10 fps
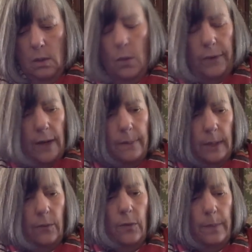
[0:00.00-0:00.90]
what's
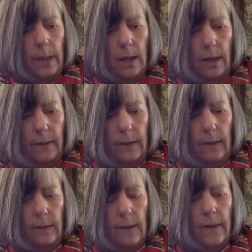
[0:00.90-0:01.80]
happening for
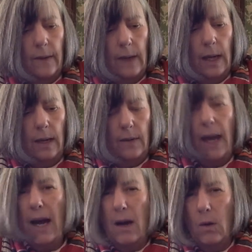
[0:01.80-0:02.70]
Pisces, and then they
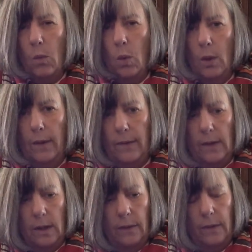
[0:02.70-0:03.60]
they are a water
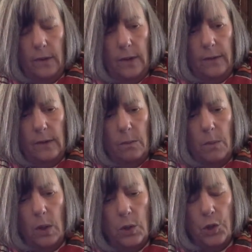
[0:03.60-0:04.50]
sign, so there's an
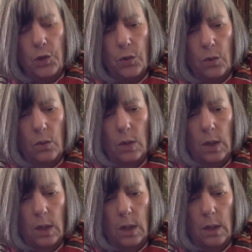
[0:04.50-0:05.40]
emotional
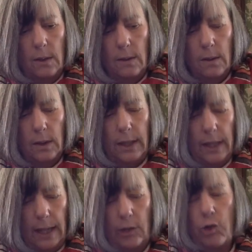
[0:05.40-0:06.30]

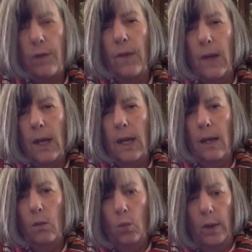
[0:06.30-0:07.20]
connection there
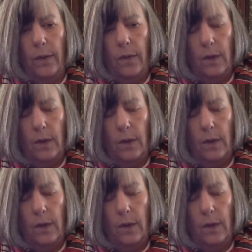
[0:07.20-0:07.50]
with